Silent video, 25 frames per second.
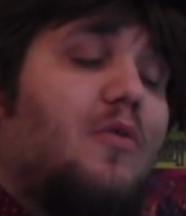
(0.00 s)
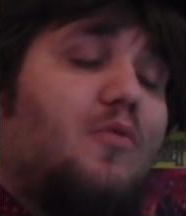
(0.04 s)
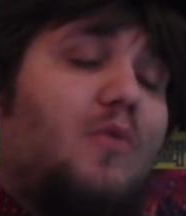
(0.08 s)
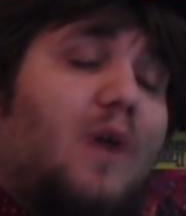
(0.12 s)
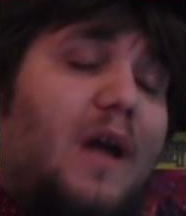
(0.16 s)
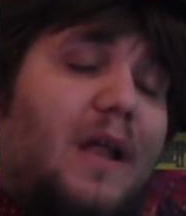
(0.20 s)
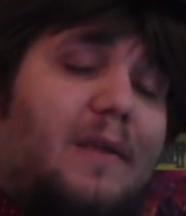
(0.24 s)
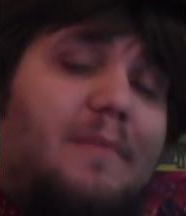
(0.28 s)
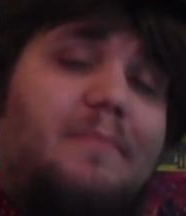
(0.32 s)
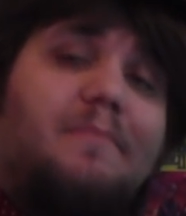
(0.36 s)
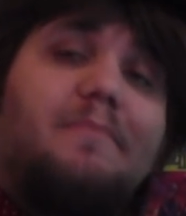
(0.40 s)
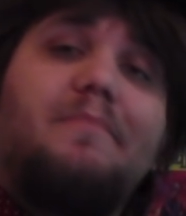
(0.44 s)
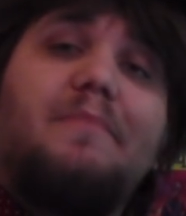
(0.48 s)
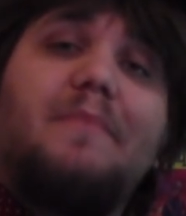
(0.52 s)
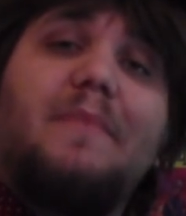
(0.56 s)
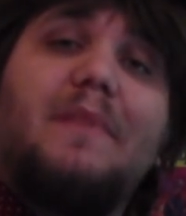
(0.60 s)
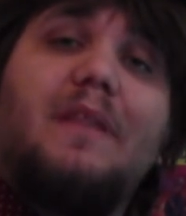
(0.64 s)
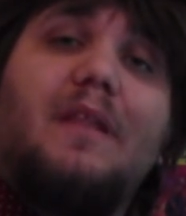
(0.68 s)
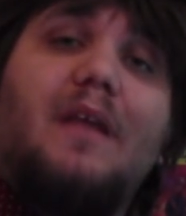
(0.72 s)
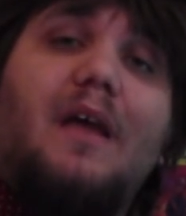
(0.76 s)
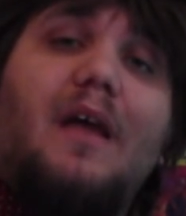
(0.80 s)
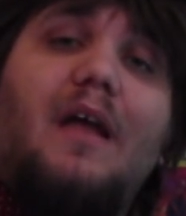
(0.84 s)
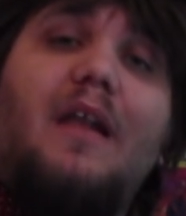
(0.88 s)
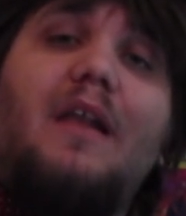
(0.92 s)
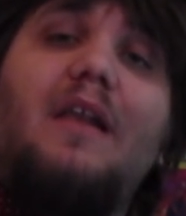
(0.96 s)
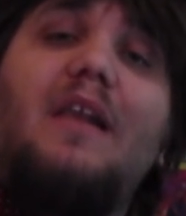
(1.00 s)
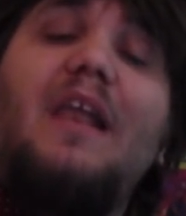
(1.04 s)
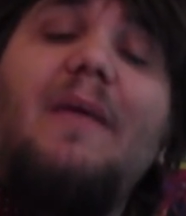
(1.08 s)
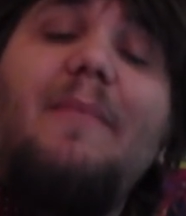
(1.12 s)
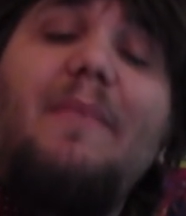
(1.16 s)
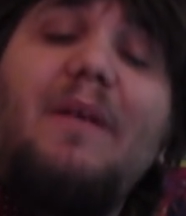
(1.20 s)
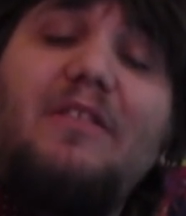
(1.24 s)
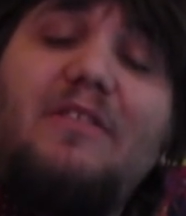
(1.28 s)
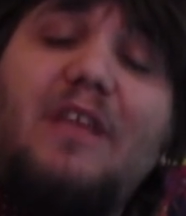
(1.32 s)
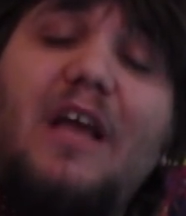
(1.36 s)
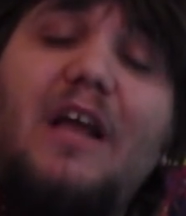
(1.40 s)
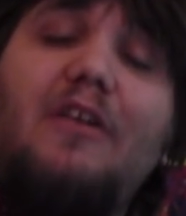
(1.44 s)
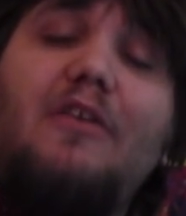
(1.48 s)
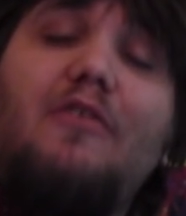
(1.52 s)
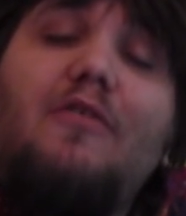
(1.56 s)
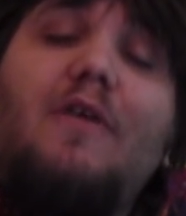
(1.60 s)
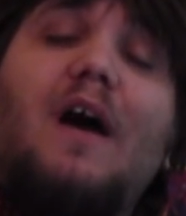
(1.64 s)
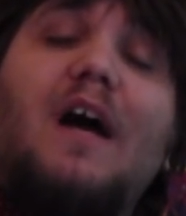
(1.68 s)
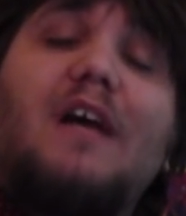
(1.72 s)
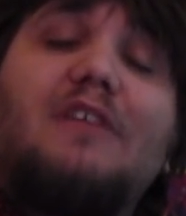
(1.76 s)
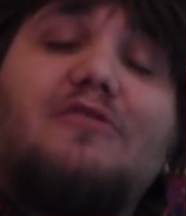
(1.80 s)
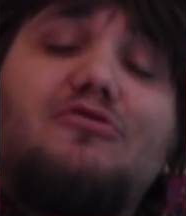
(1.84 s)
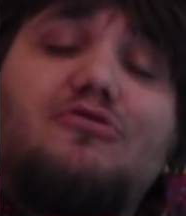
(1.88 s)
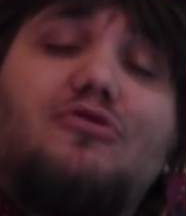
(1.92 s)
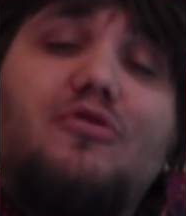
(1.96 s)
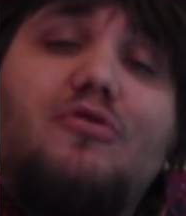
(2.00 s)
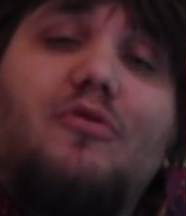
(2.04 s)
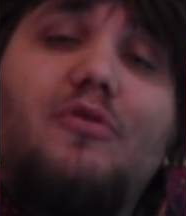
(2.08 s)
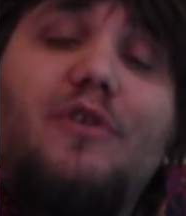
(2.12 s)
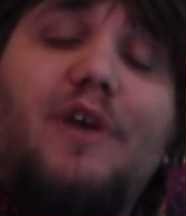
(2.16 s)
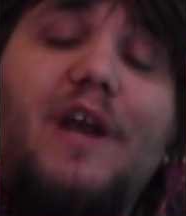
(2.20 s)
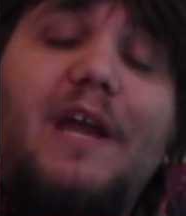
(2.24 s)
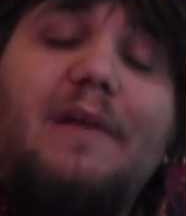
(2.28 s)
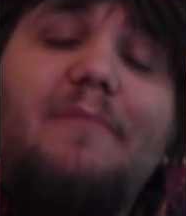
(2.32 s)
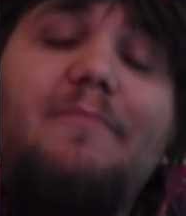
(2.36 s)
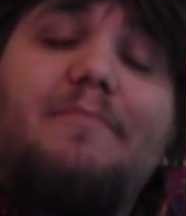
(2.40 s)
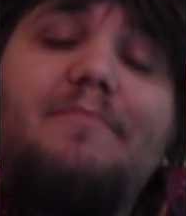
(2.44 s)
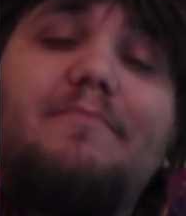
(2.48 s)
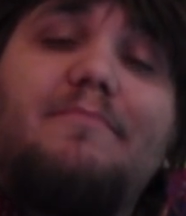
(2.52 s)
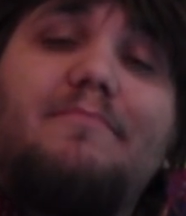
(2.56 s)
Well, let me tell you a story.